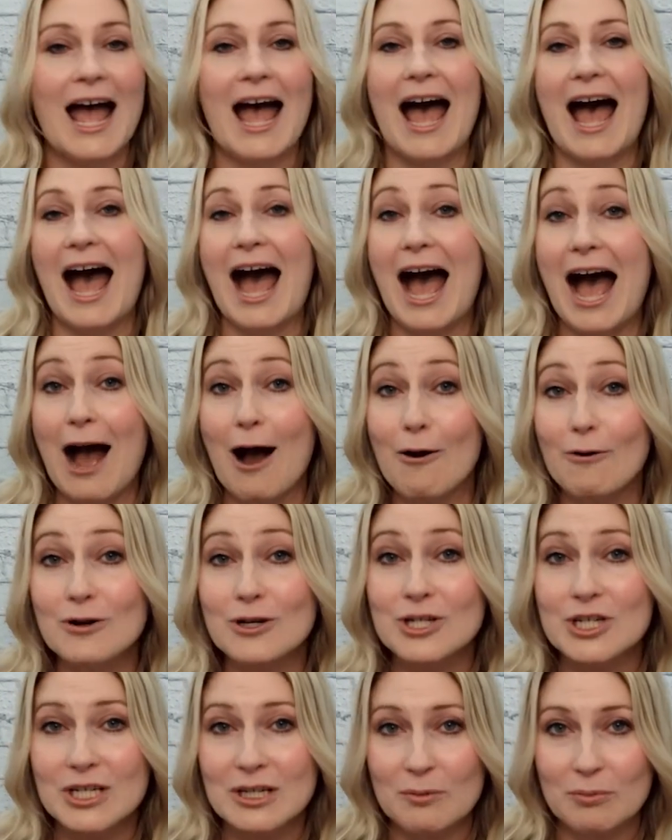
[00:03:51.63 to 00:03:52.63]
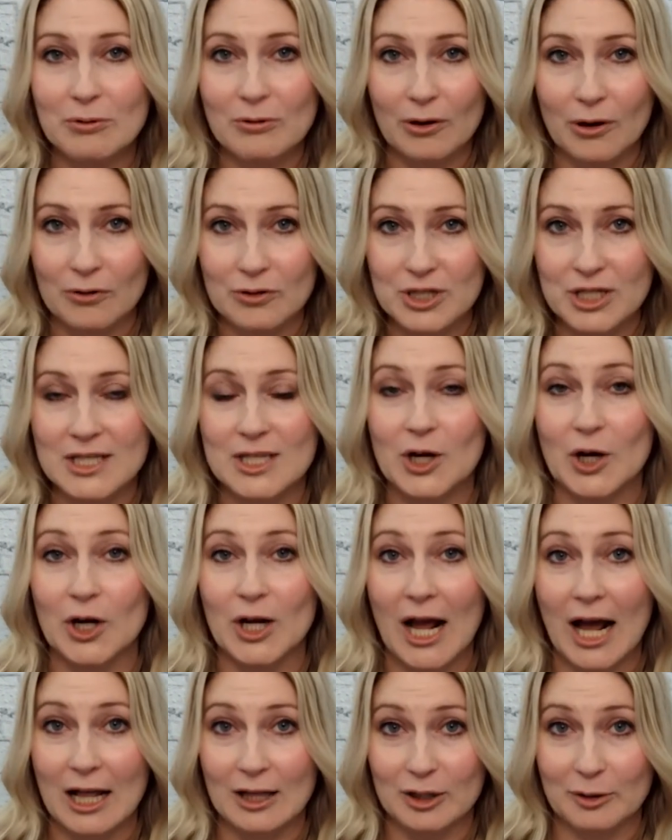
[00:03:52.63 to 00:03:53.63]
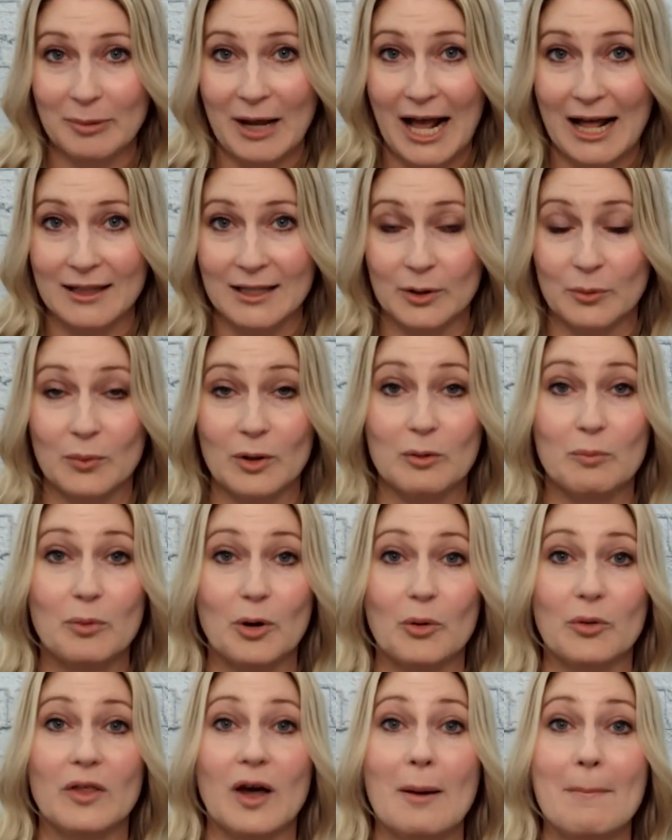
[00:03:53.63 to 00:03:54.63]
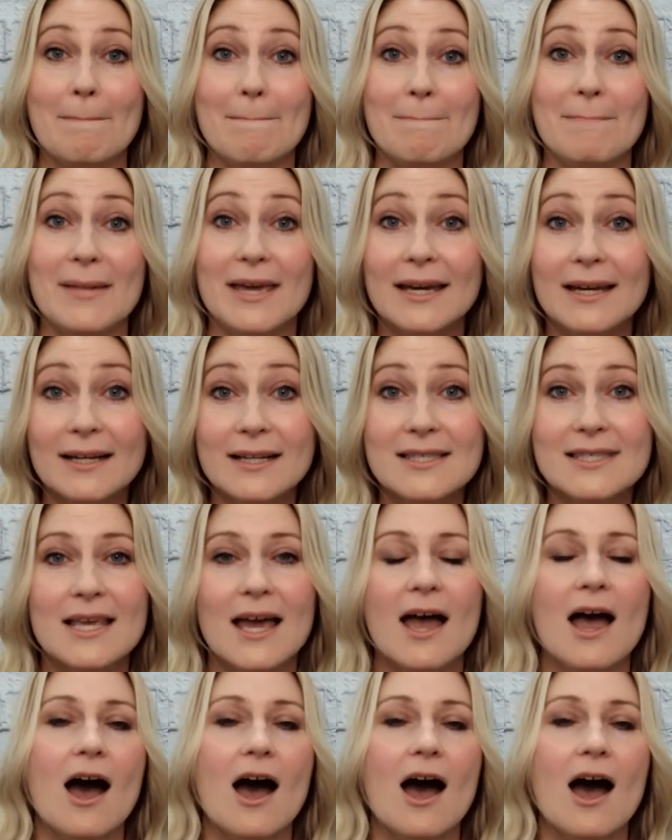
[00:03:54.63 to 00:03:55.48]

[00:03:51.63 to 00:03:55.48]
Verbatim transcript: how she approaches her color palette with both a mix